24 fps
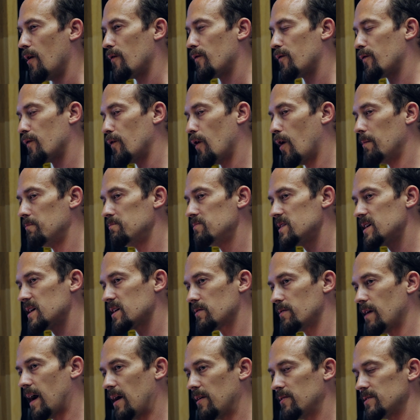from the
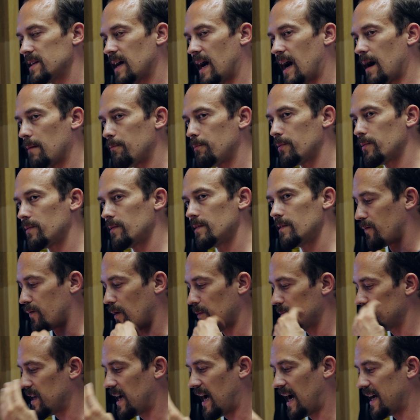ground up,
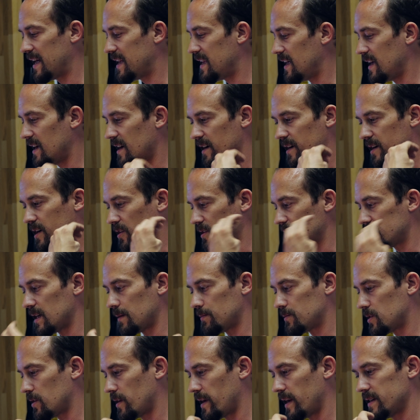from the idea,
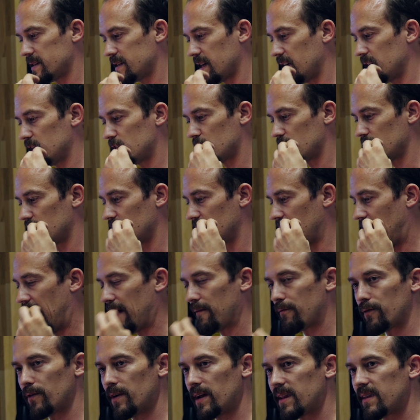conceptualization,
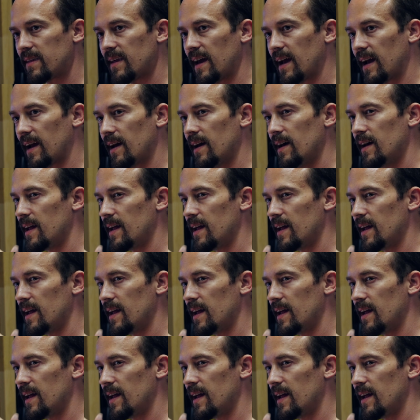everything.